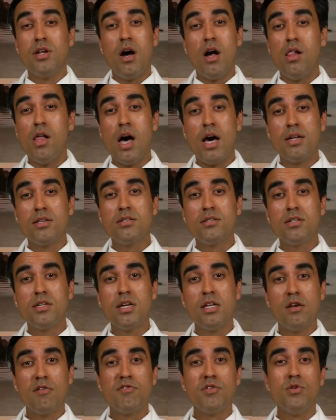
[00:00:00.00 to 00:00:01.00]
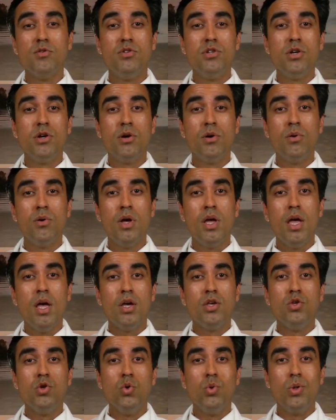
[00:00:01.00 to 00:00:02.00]
in all honesty, and if you do,
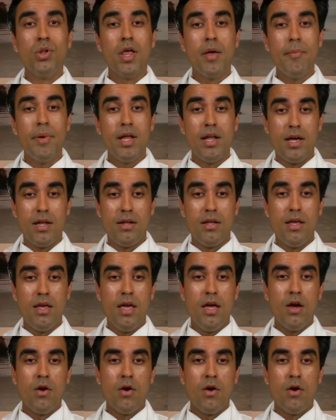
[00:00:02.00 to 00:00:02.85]
you limit it.